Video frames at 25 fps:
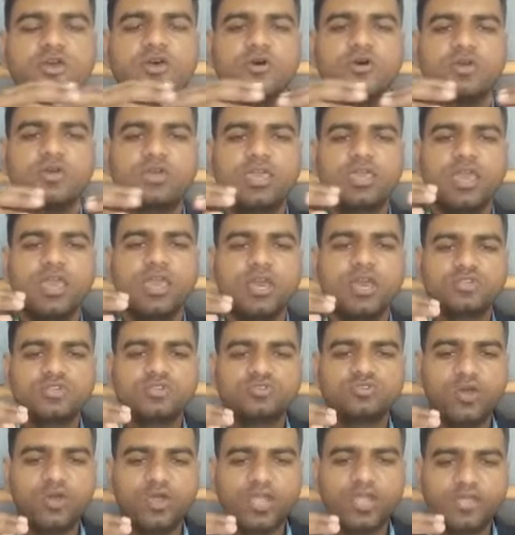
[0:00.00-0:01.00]
Okay,
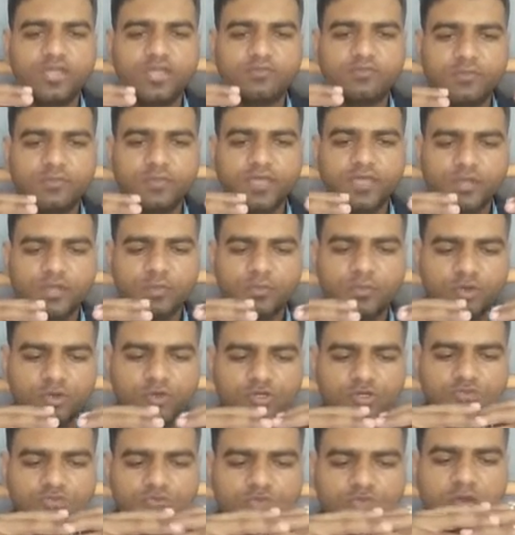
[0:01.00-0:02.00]
so it will be
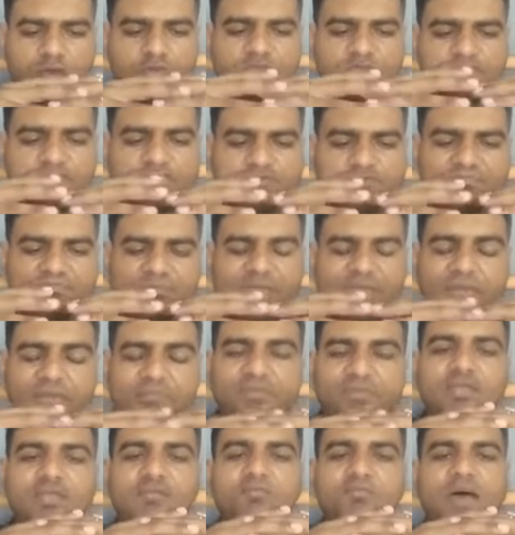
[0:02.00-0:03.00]
reproduced from this
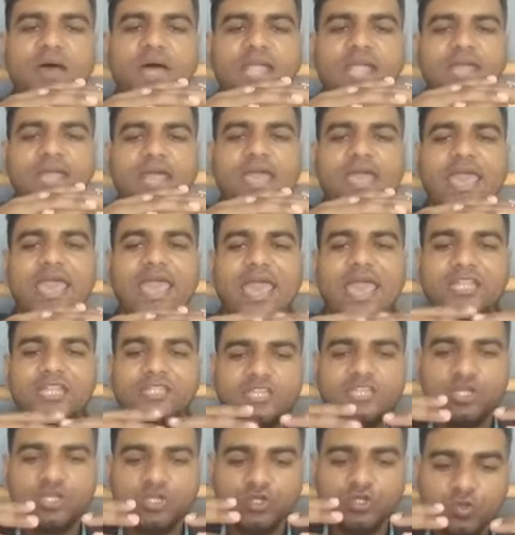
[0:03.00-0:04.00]
fibrin part, and
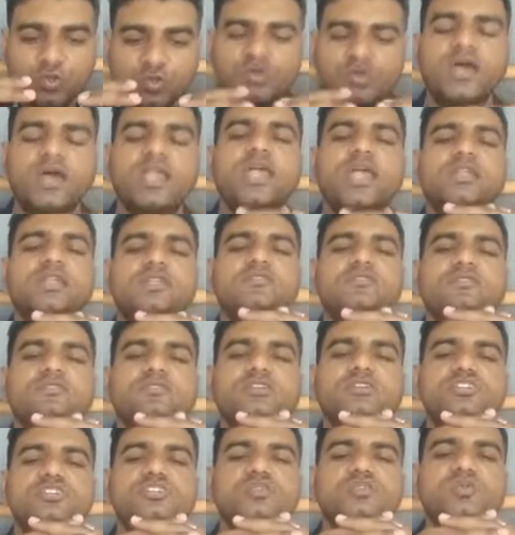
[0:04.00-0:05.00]
the new connective
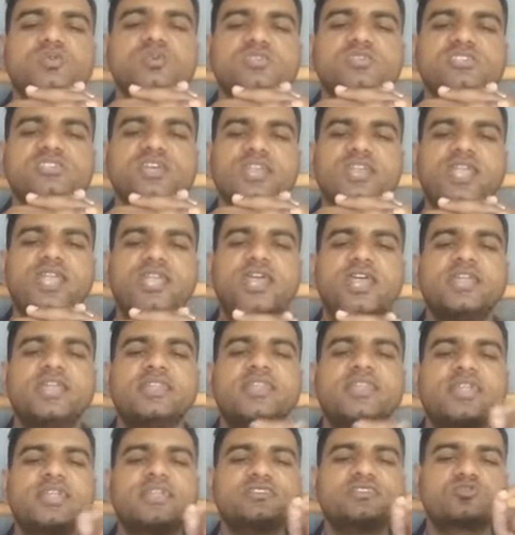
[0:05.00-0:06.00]
tissue is generated,
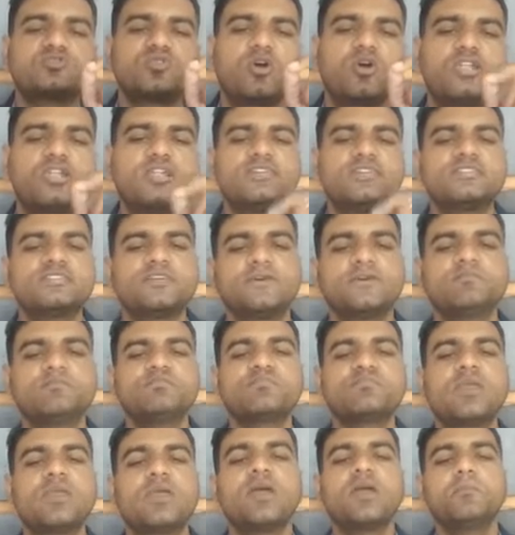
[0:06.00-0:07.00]
that is called as a
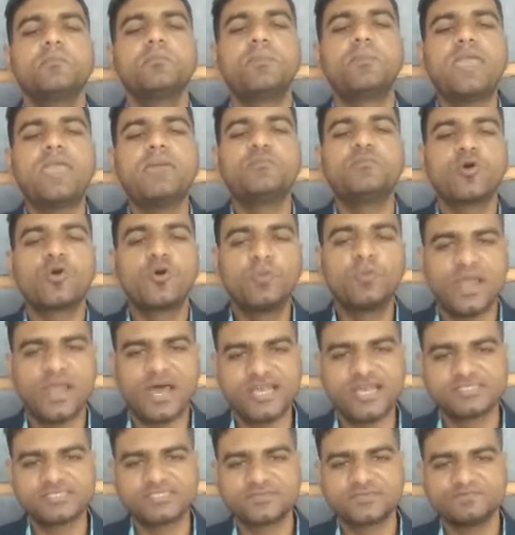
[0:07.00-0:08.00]

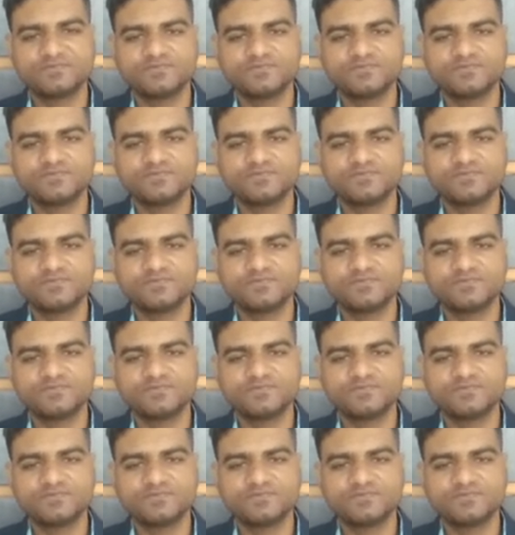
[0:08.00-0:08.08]
fibroblast.